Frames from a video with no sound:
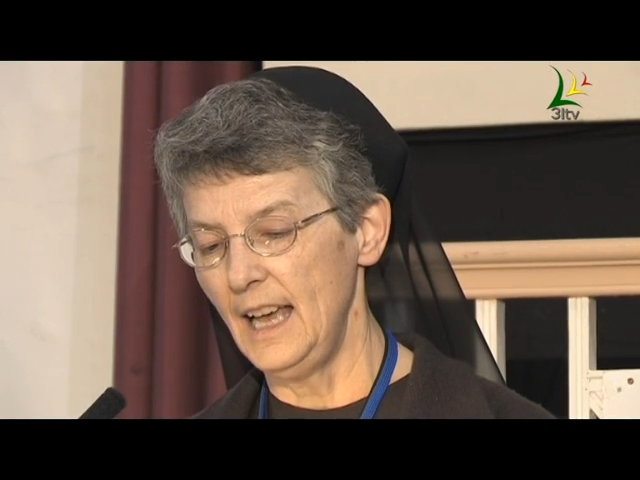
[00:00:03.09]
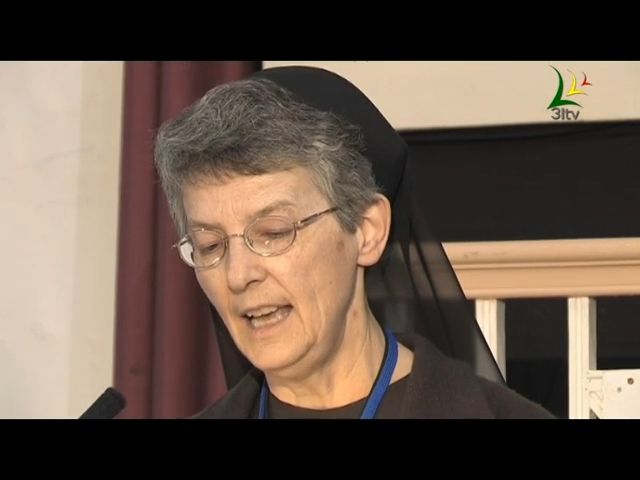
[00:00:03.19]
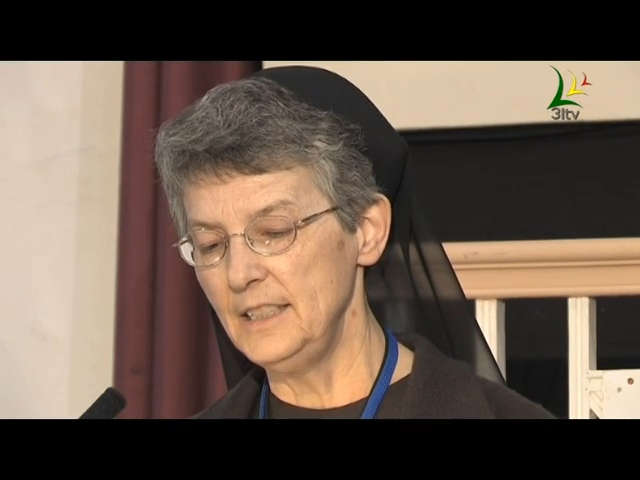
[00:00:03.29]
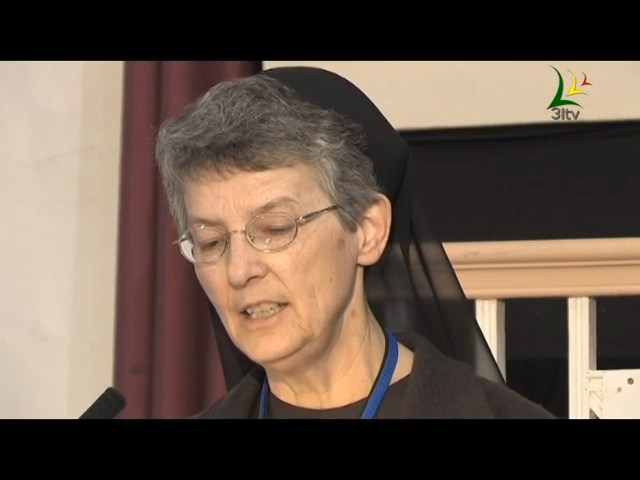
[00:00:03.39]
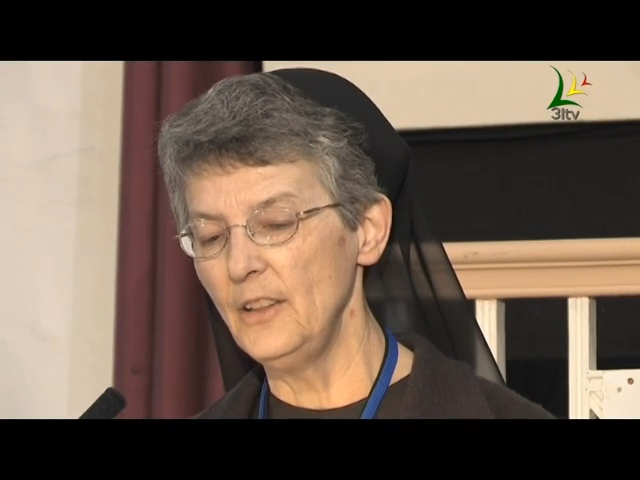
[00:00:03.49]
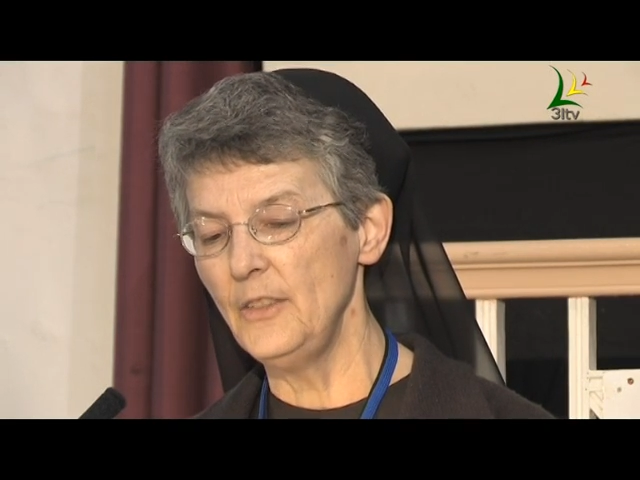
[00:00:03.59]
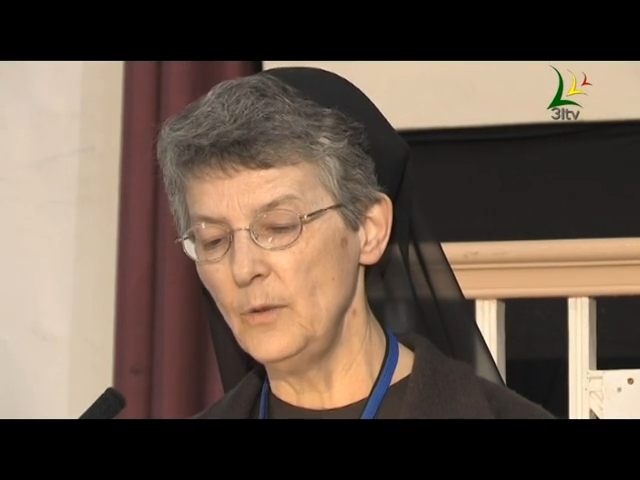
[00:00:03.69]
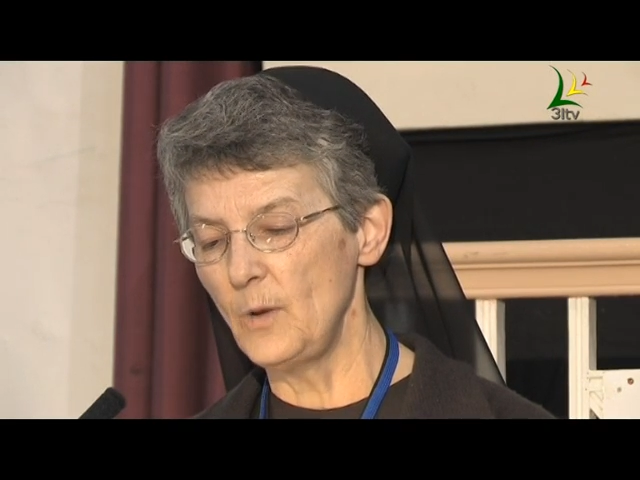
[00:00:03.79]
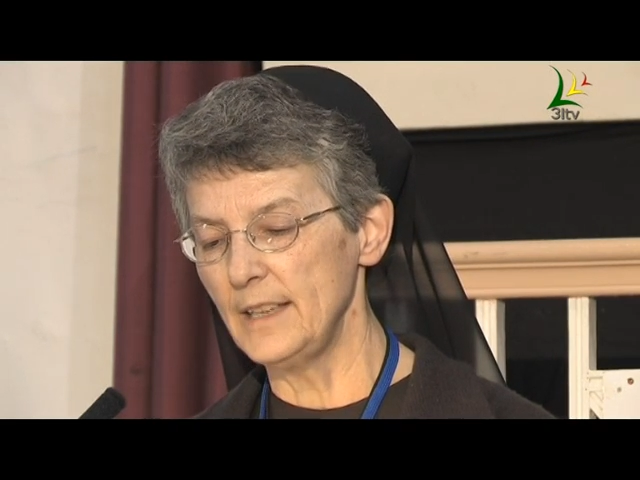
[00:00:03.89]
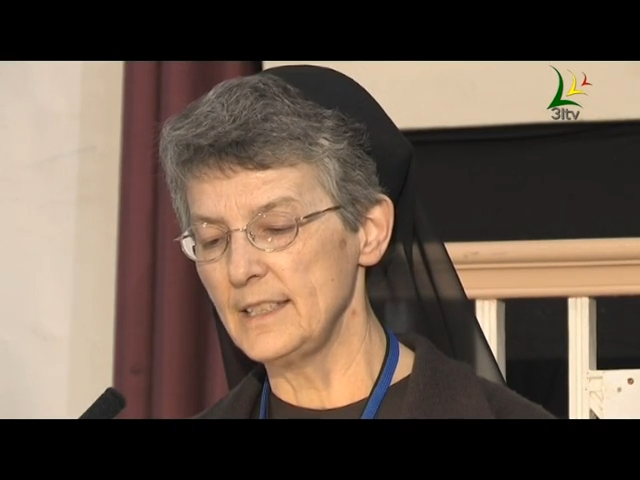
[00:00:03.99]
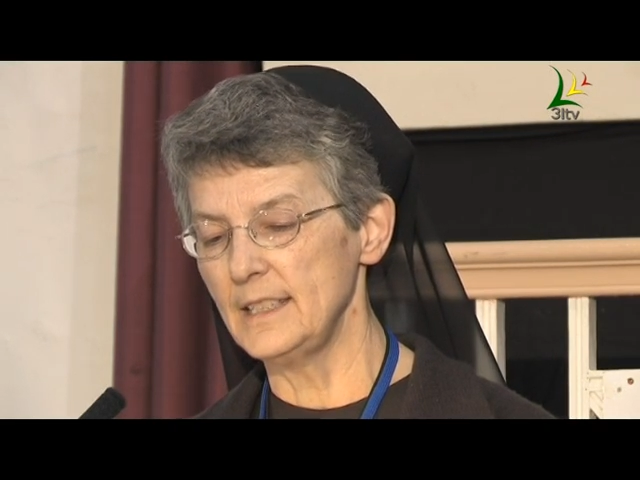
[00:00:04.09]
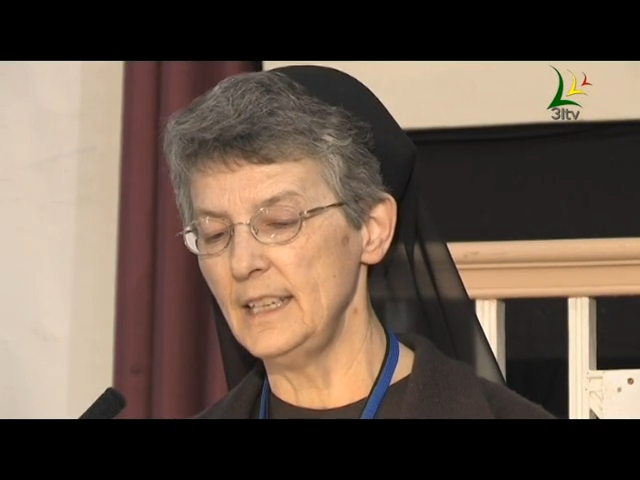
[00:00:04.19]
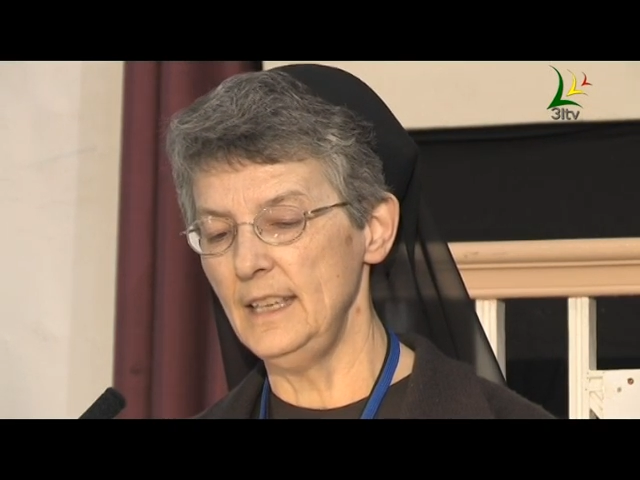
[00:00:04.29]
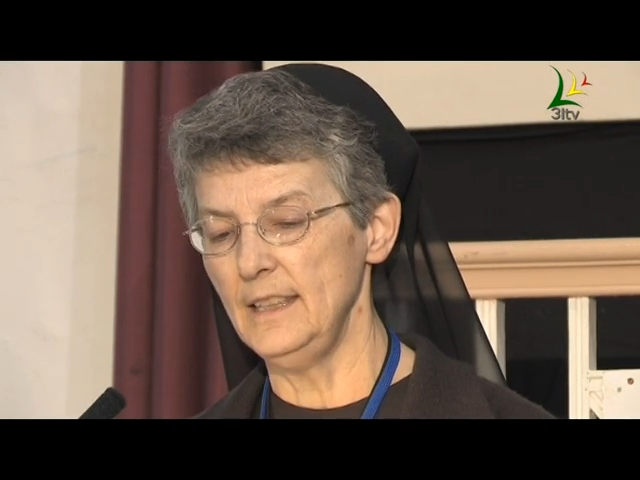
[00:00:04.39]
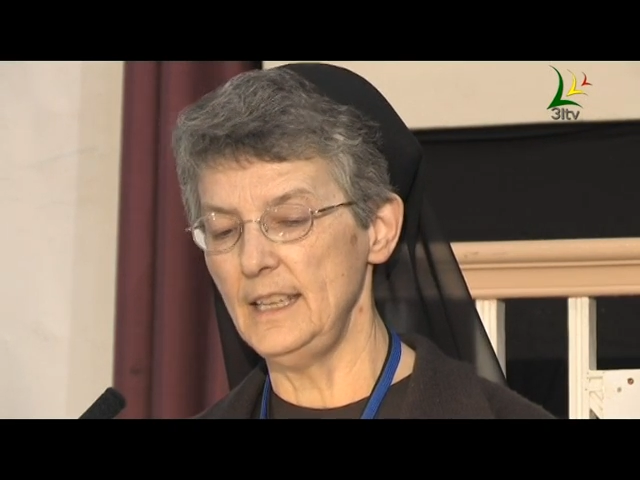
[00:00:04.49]
until they rest
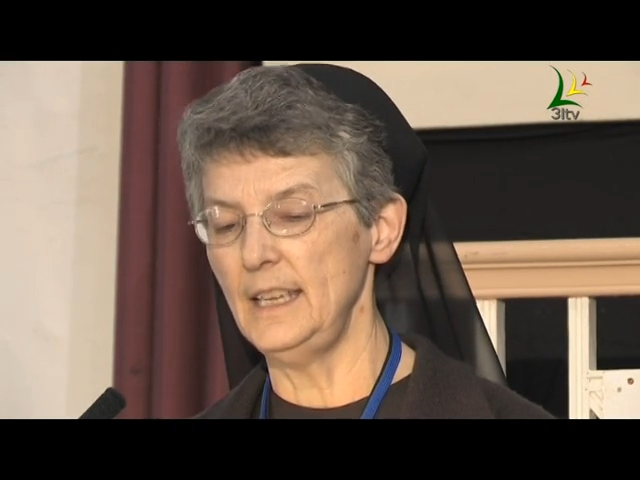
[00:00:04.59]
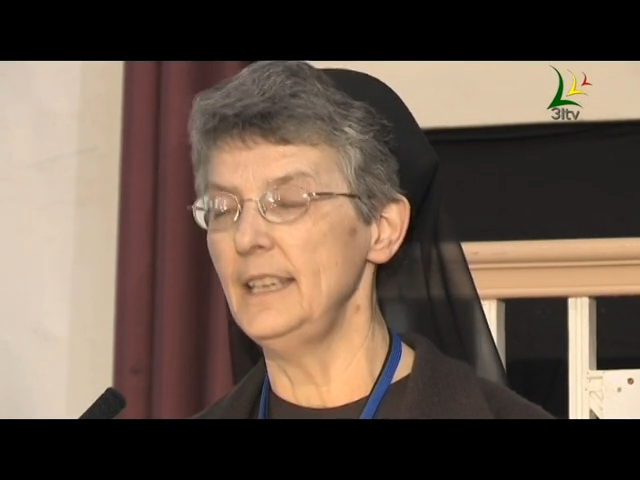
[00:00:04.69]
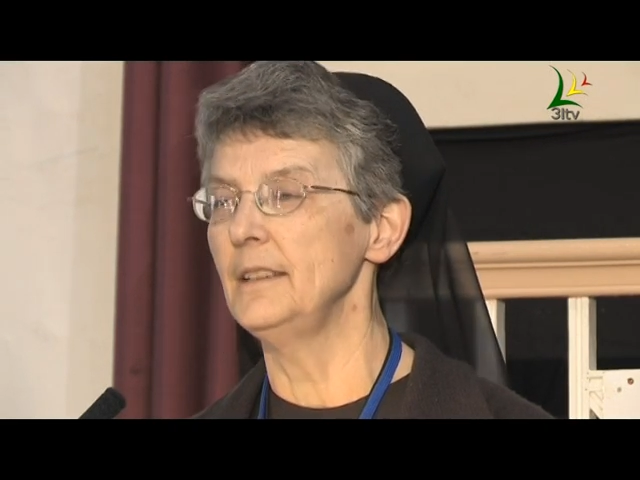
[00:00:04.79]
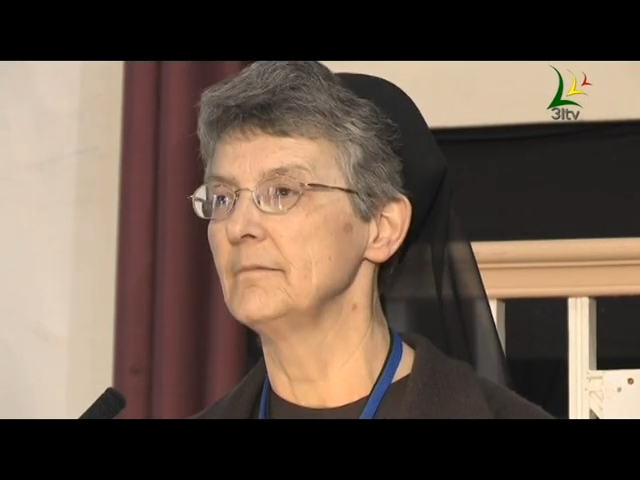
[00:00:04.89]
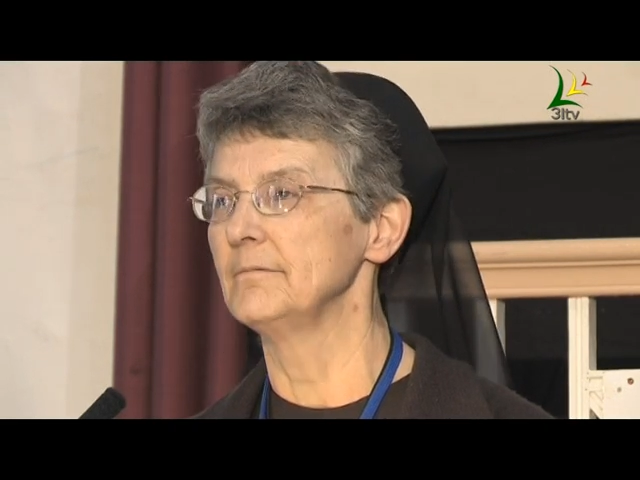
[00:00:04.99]
in thee.